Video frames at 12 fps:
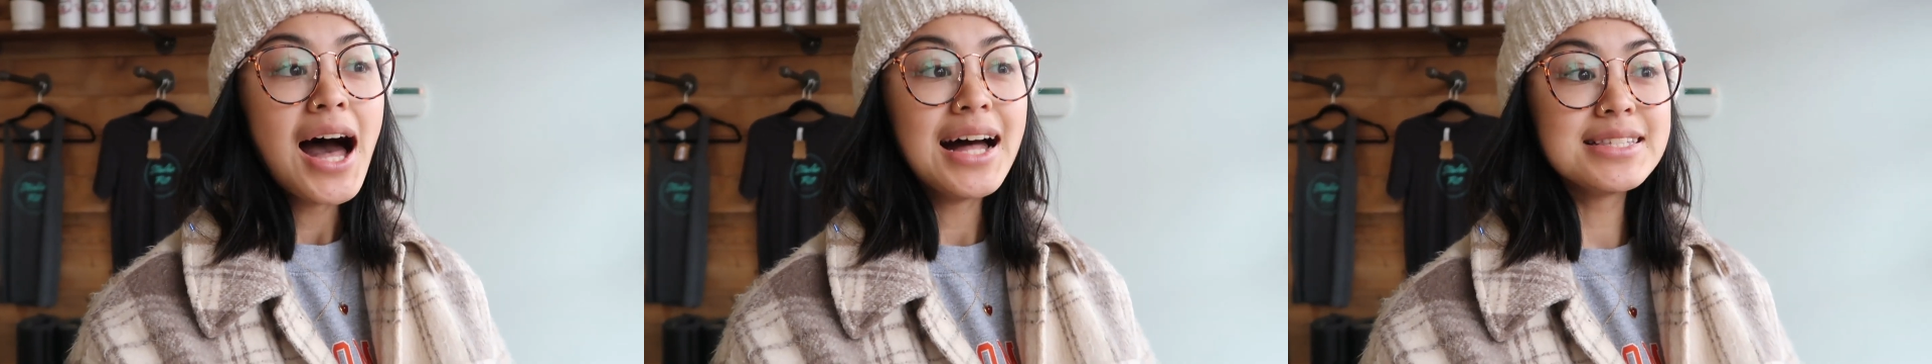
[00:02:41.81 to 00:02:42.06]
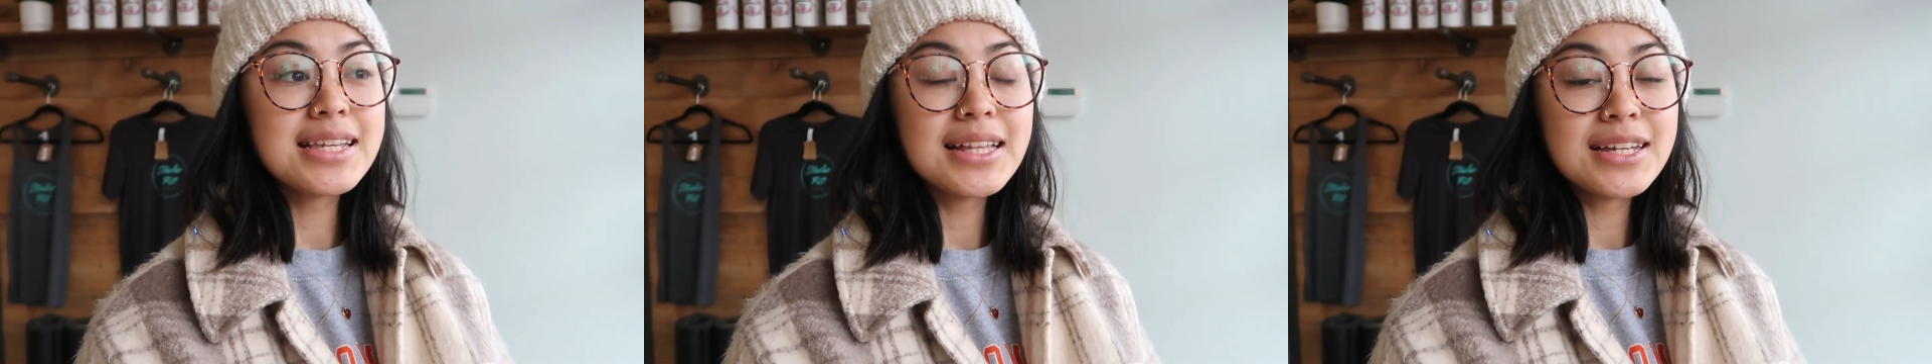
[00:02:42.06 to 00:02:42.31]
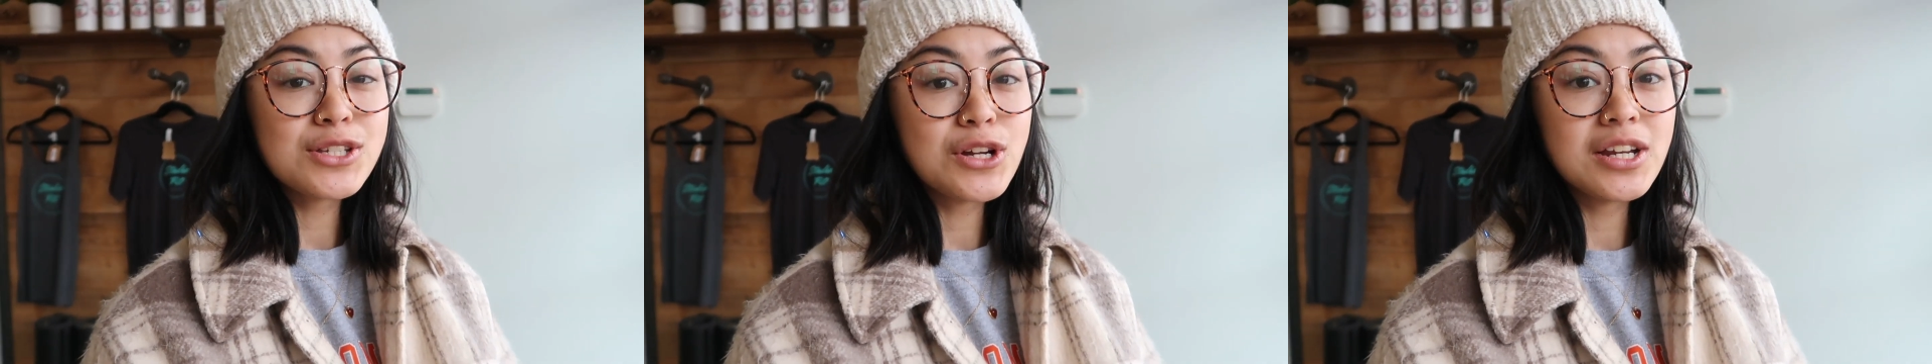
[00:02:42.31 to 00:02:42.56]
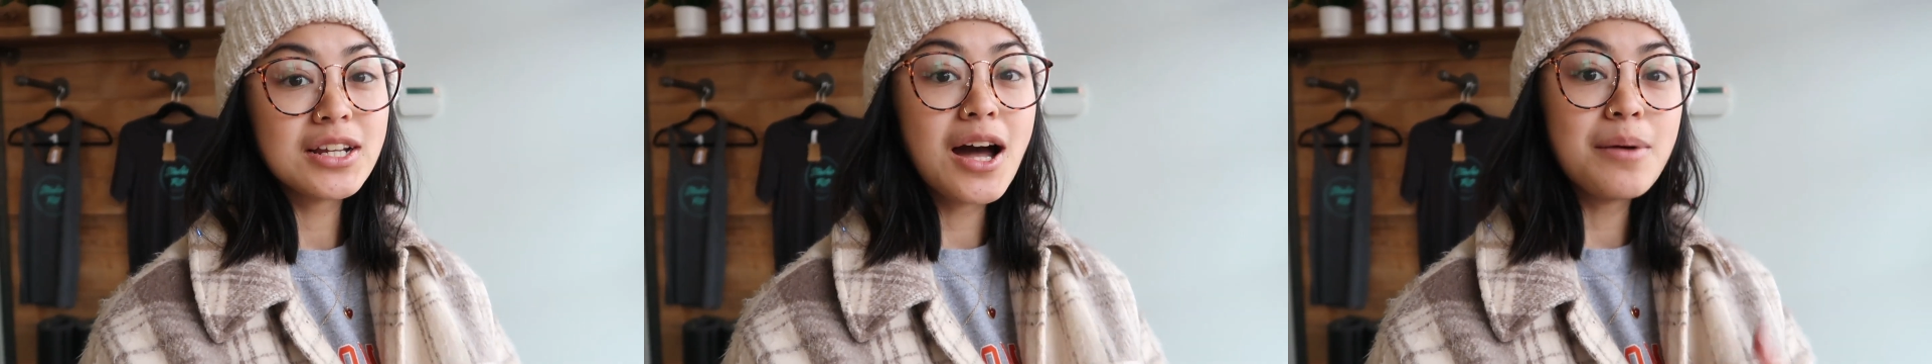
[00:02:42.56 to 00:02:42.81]
until I
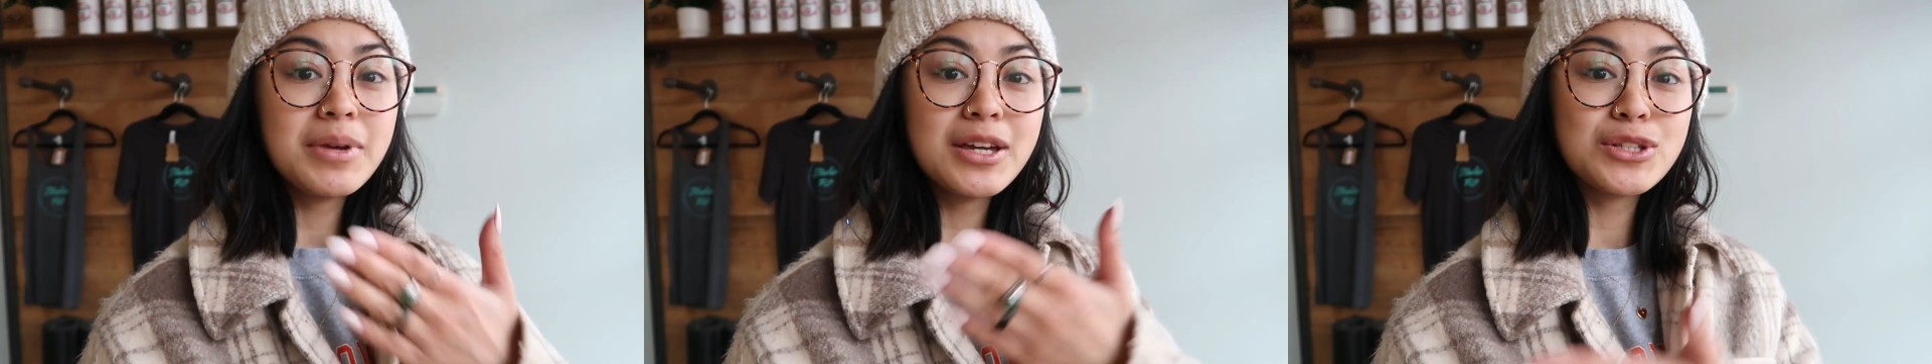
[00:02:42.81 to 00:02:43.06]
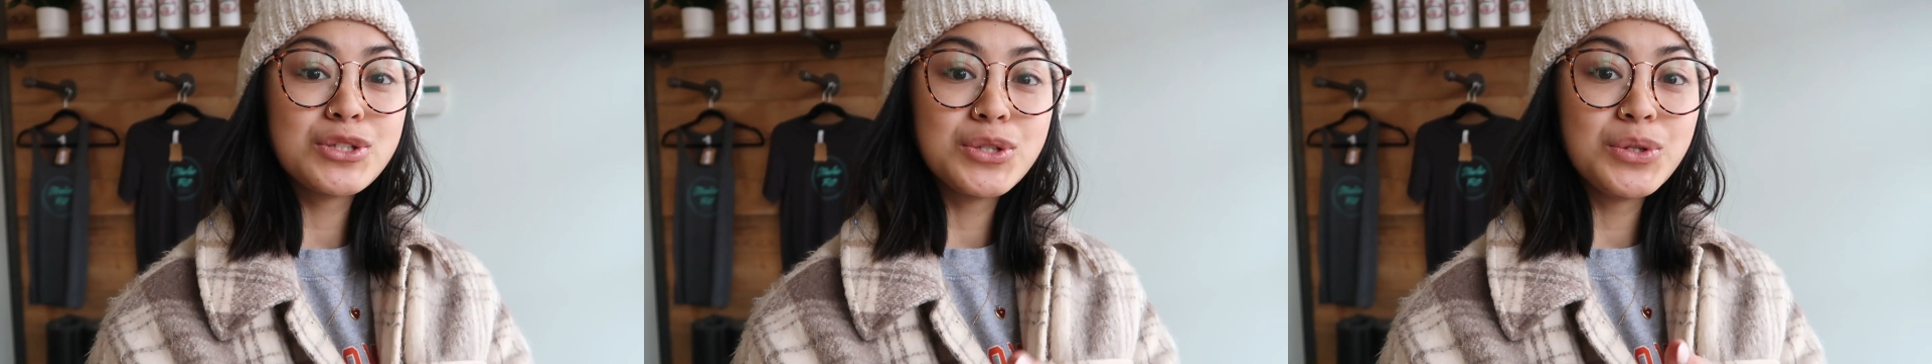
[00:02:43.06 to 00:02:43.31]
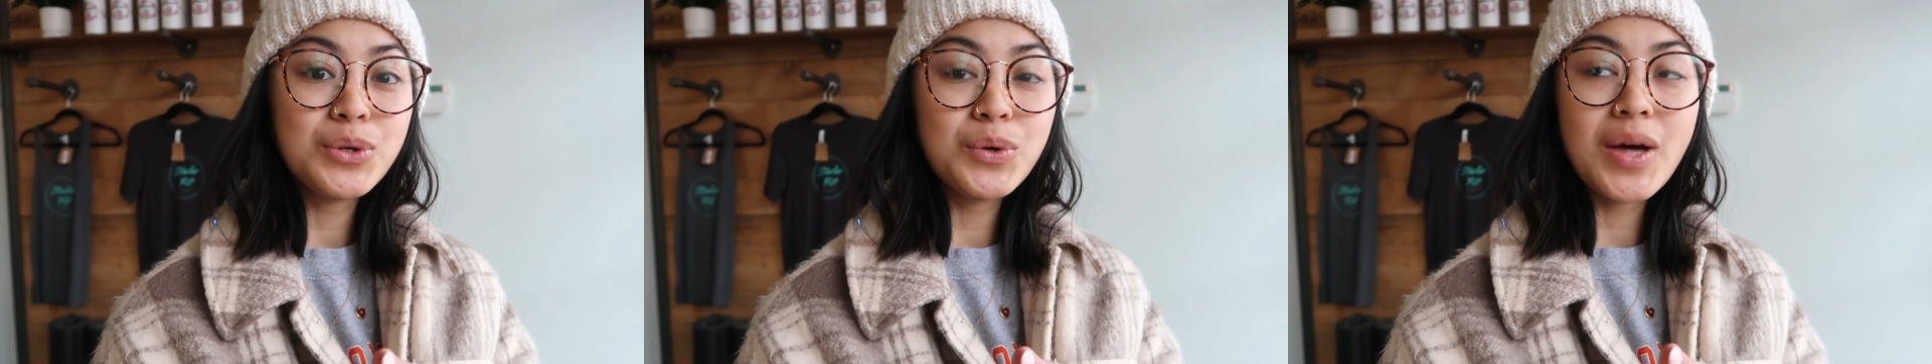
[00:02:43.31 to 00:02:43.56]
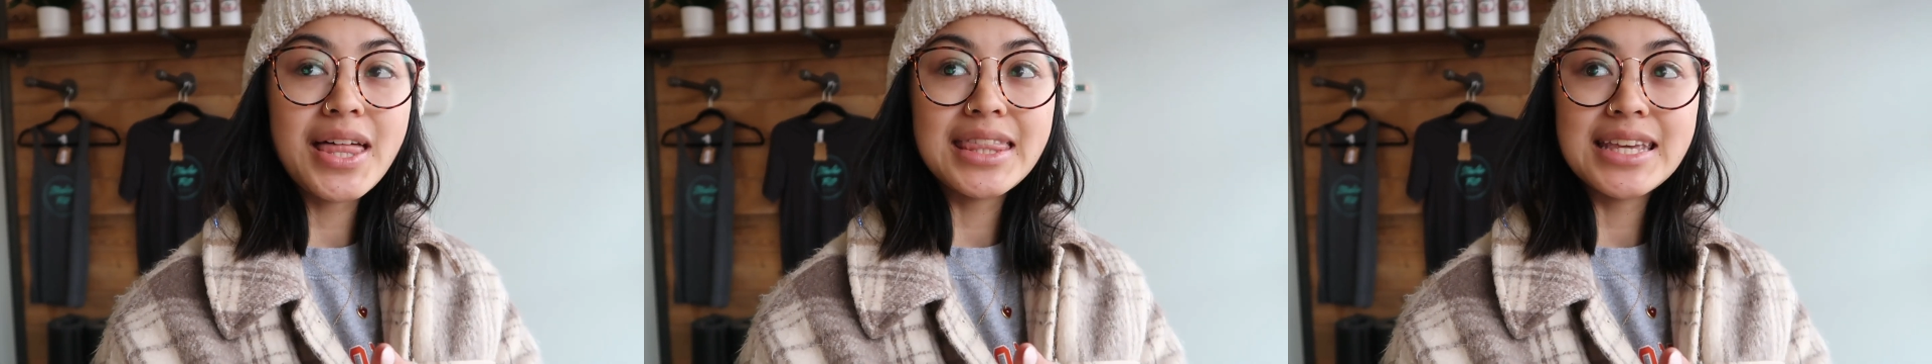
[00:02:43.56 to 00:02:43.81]
started coming
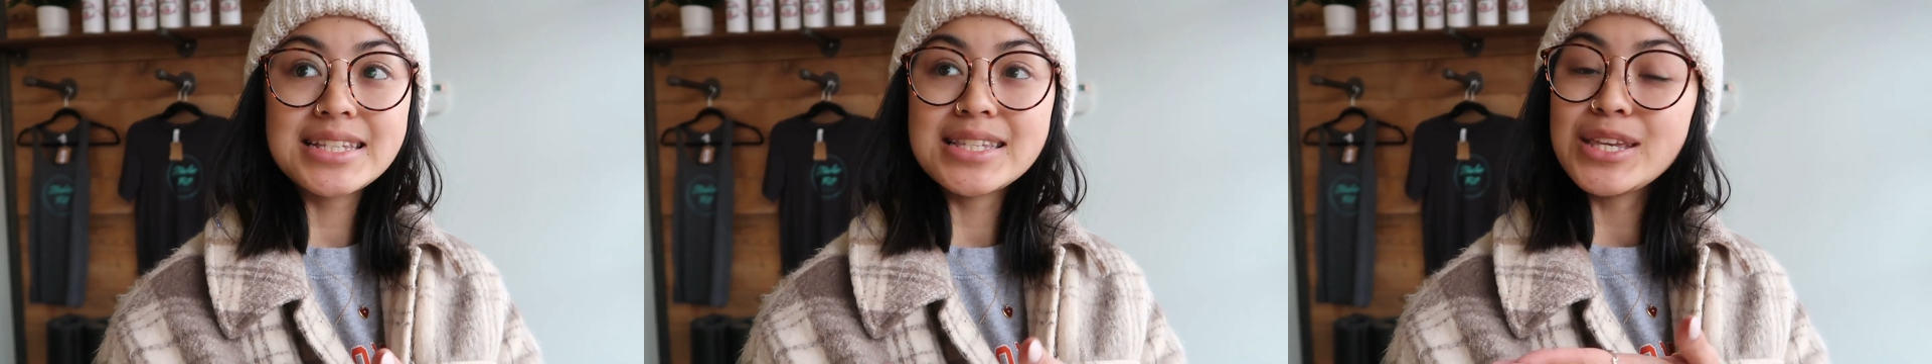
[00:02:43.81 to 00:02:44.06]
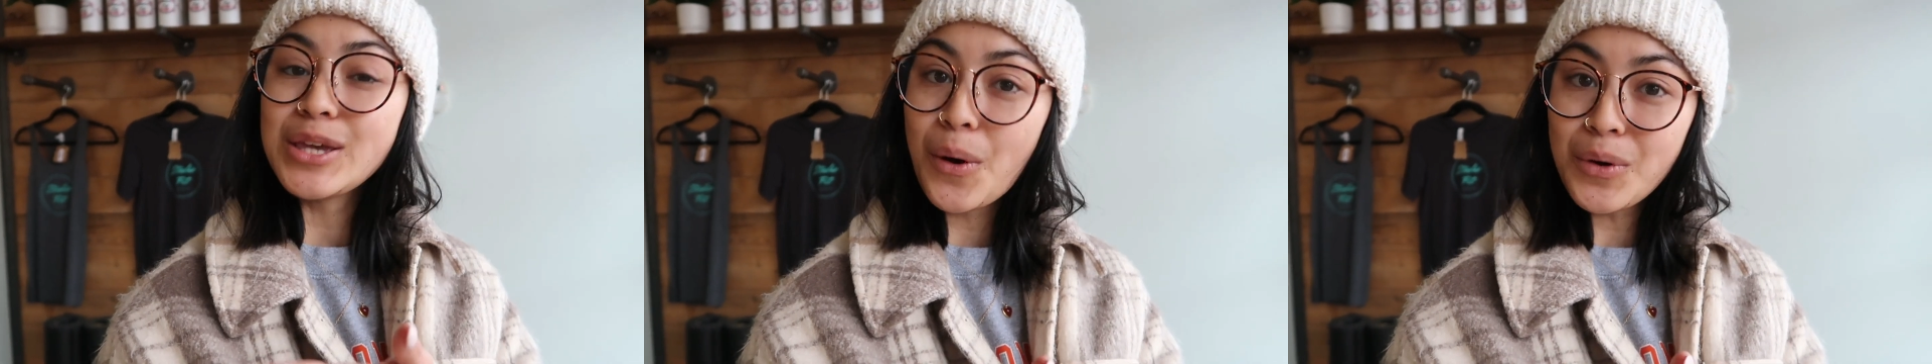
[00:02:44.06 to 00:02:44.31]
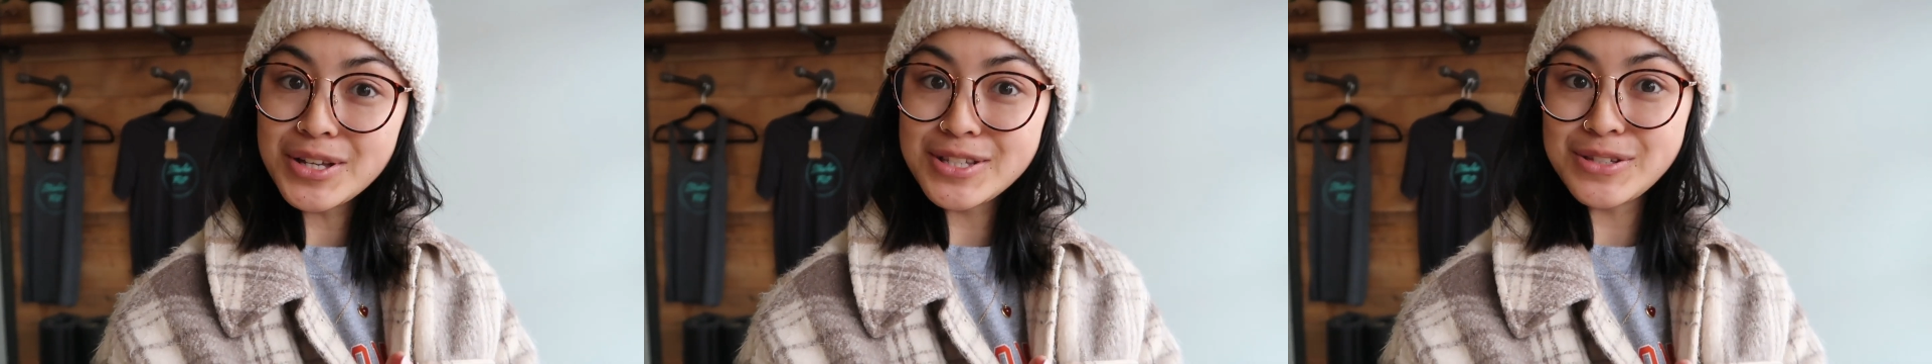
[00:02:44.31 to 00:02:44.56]
to this yoga